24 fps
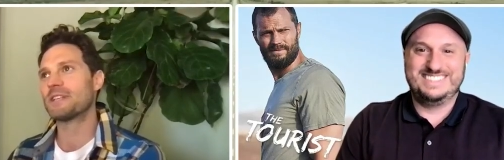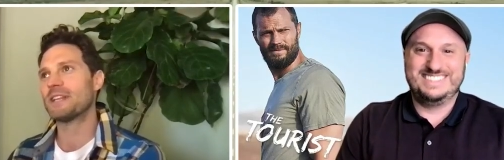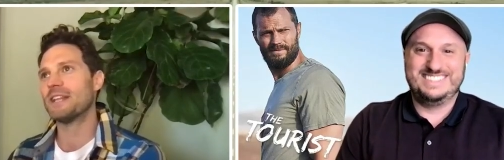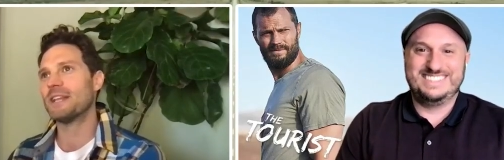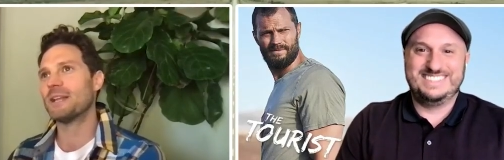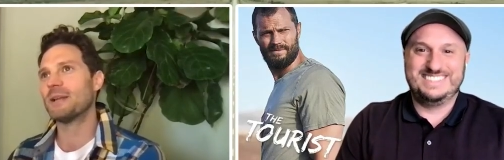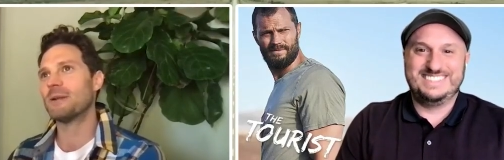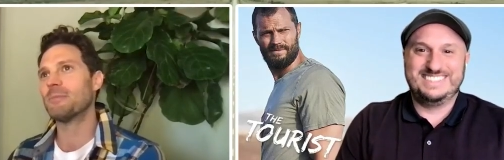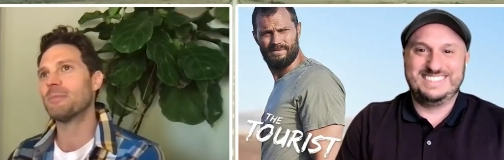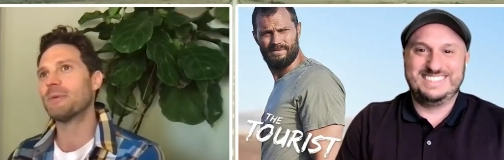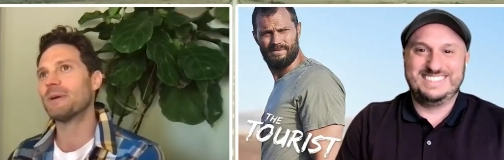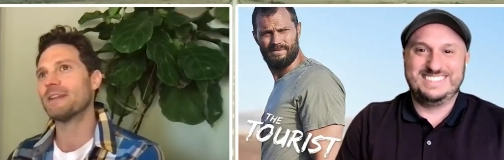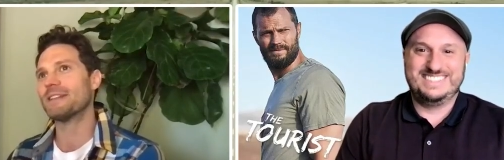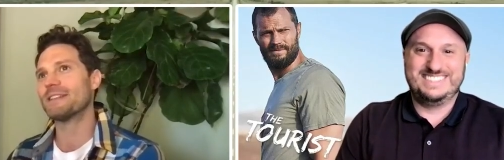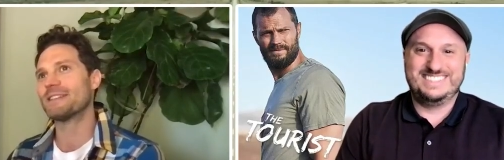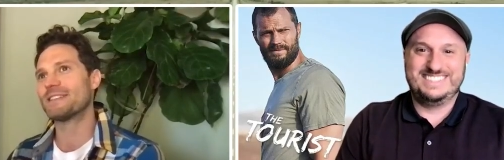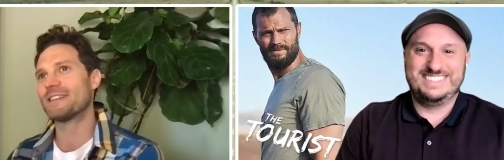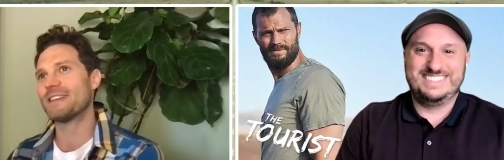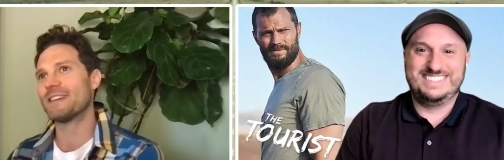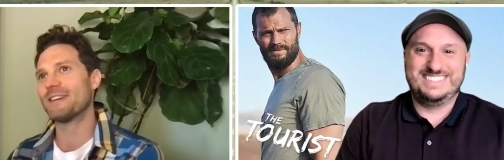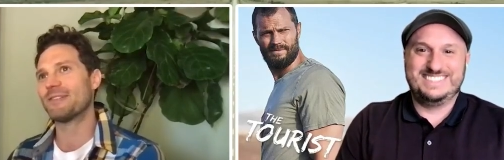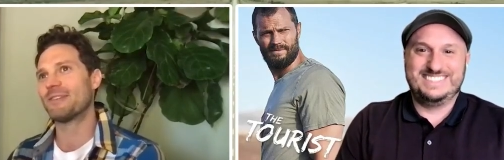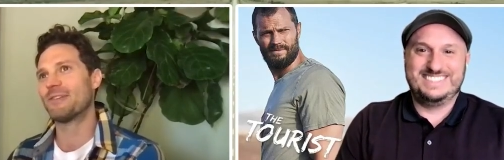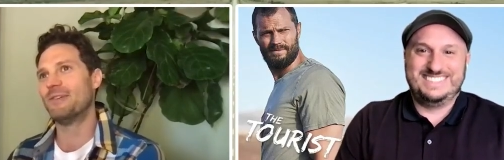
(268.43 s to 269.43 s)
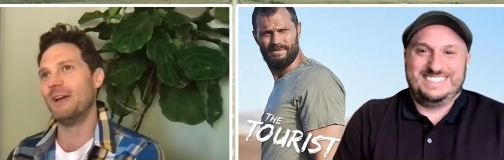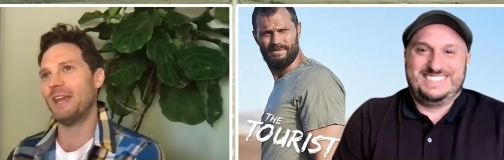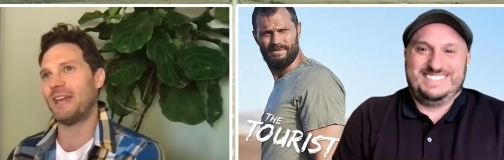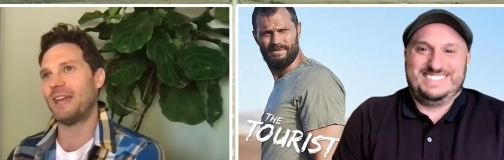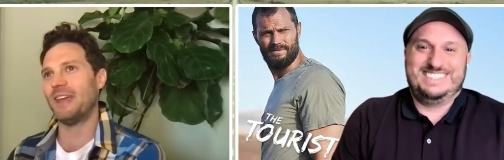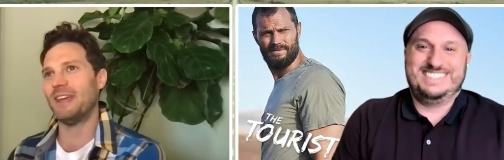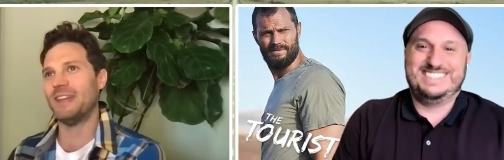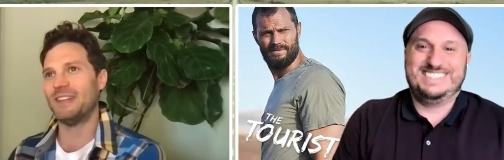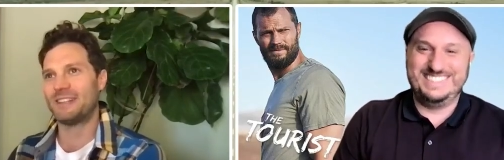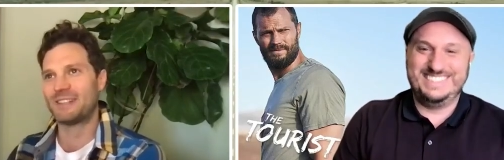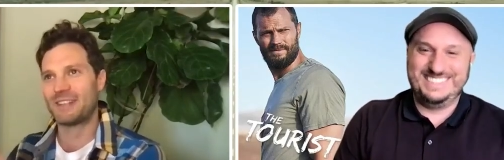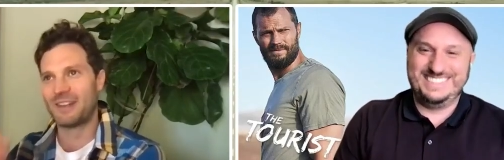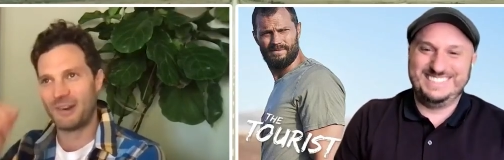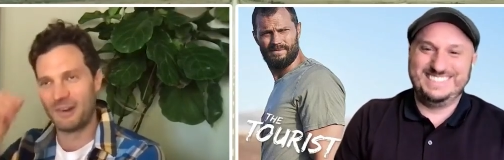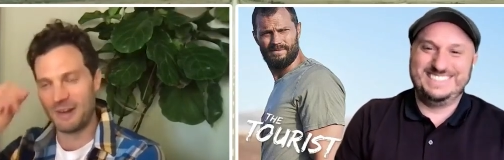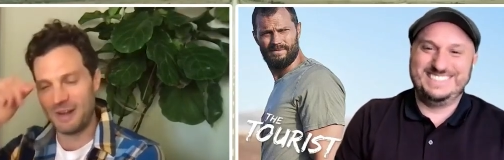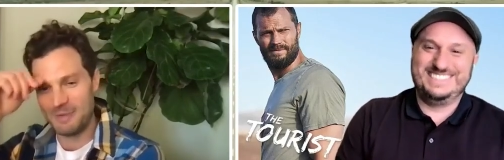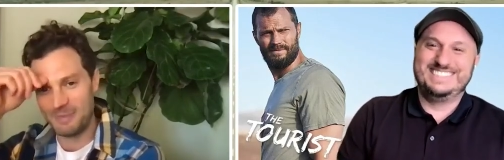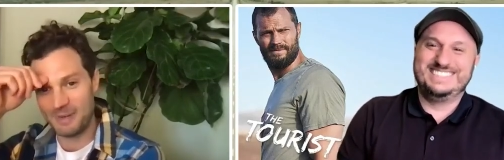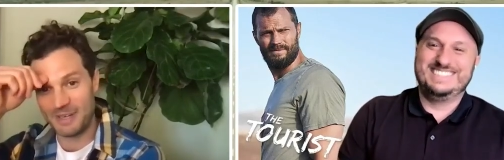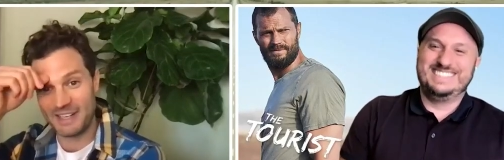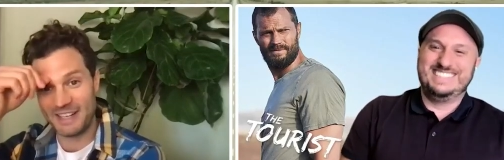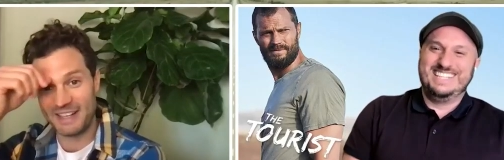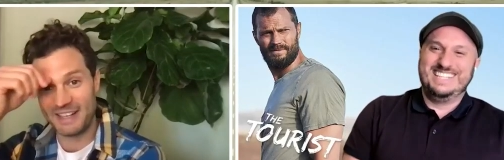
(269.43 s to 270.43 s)
Speaker 1: a little bit and see if we could
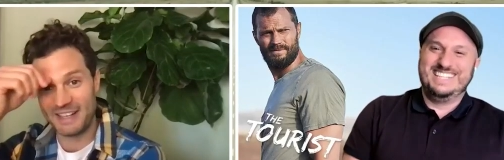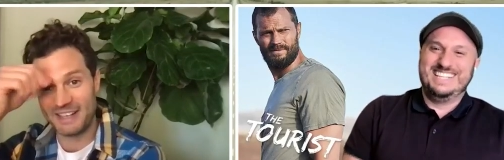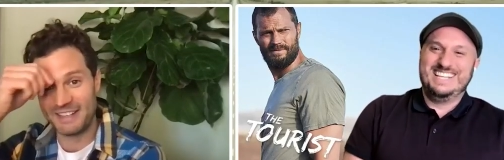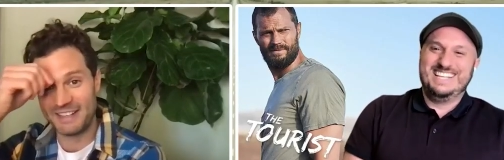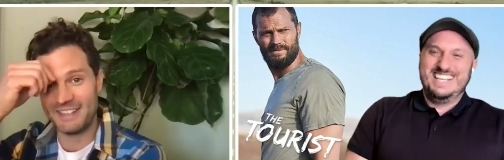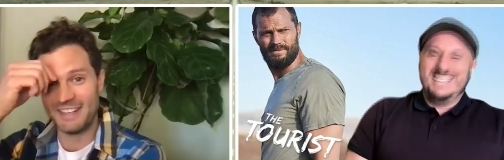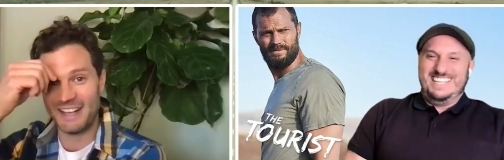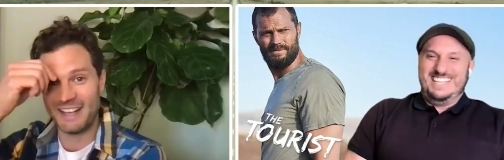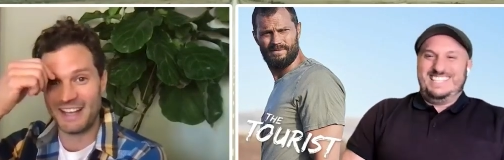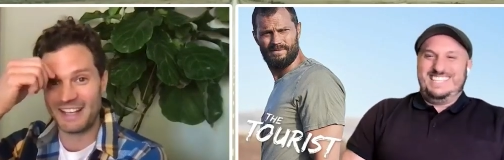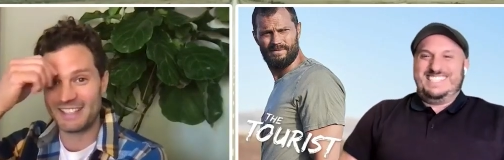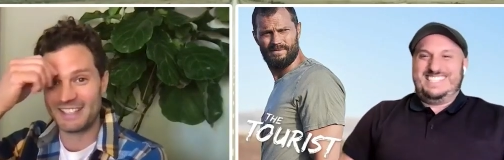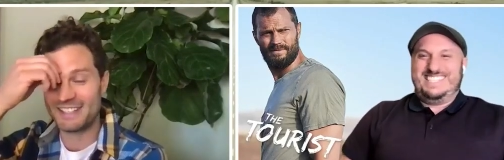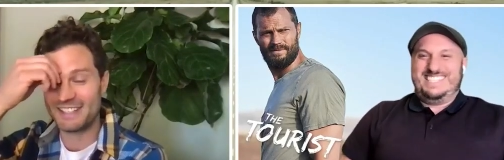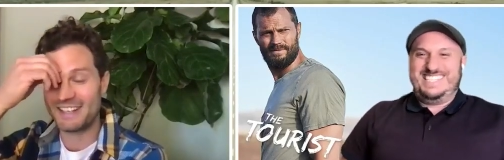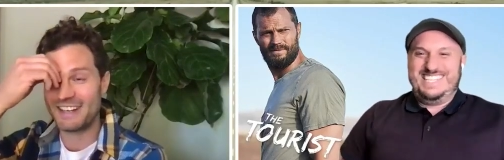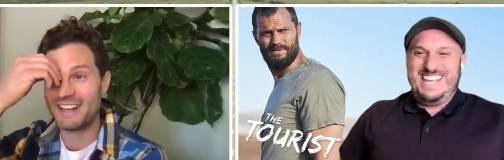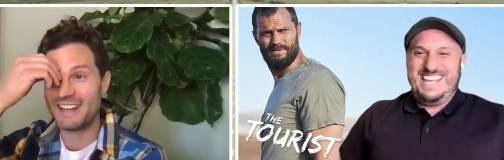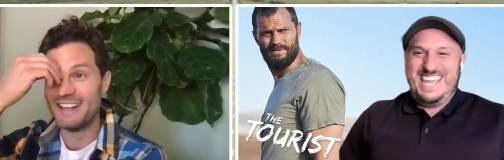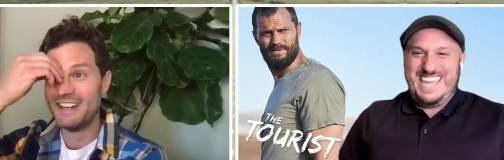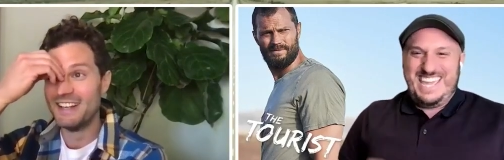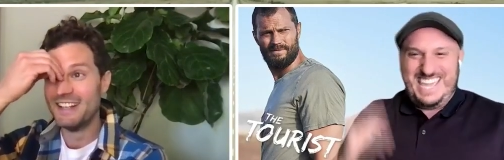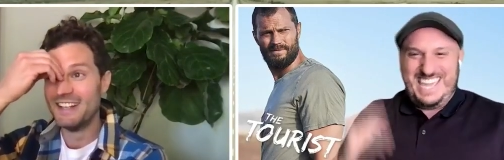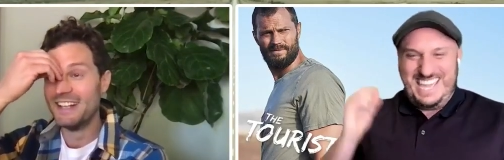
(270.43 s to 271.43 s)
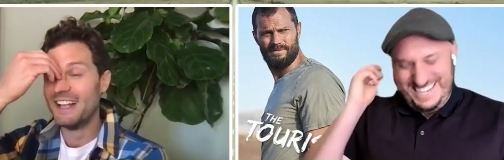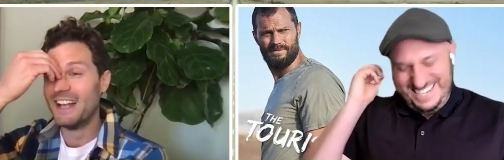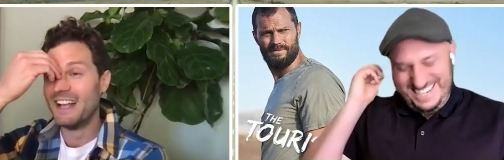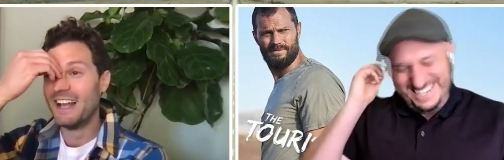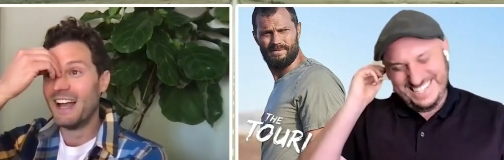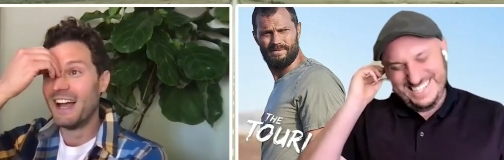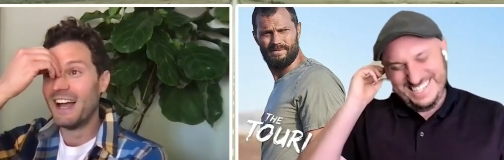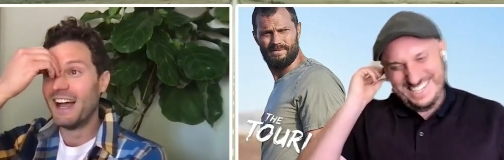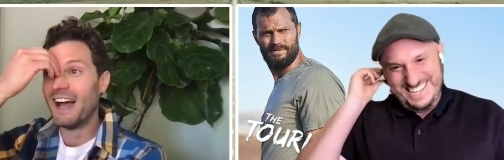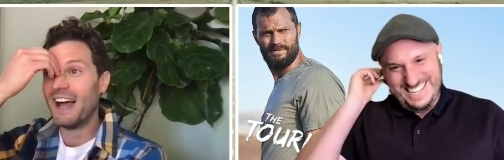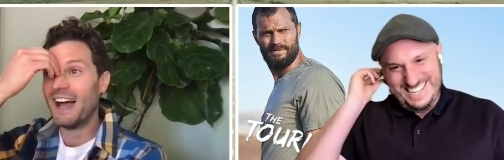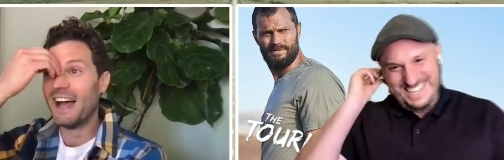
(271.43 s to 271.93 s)
creep it in? Sneak in.